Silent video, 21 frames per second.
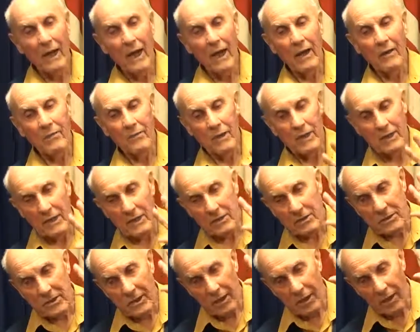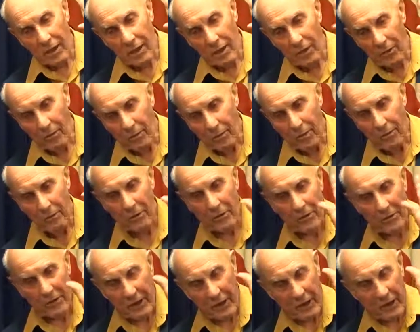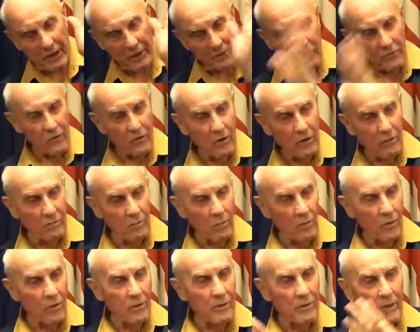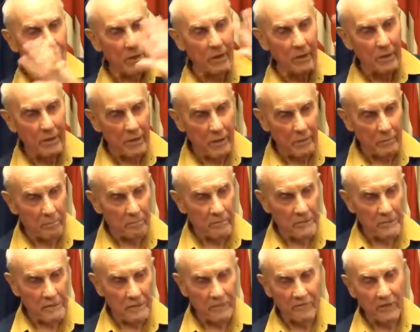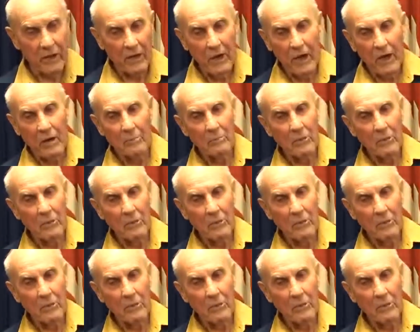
and the East, we were thinking of Europe more than the Pacific,